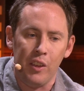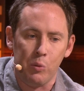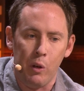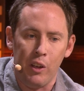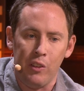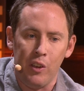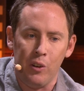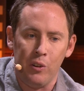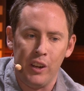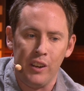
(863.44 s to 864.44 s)
as well
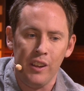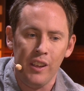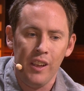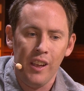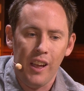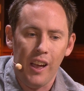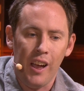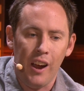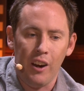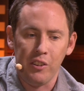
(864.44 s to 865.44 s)
known and
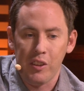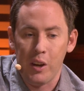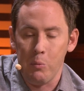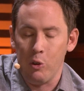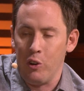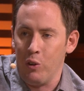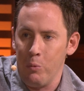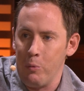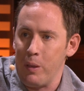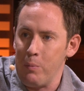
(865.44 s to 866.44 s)
are just kind of more
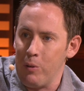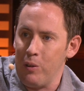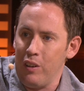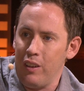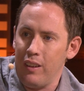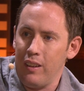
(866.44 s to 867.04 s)
normal people.